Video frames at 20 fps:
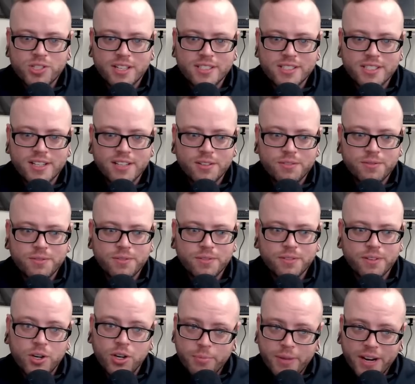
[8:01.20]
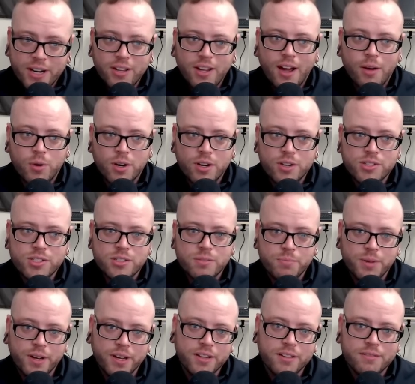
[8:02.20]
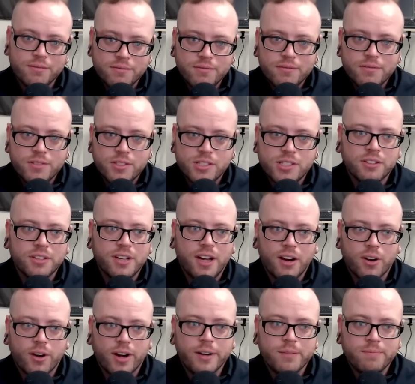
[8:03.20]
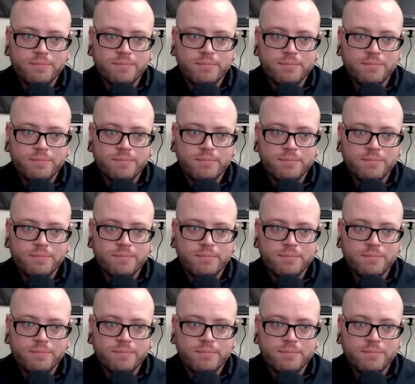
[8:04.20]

sensitive. Could have been a lot worse, but still not great.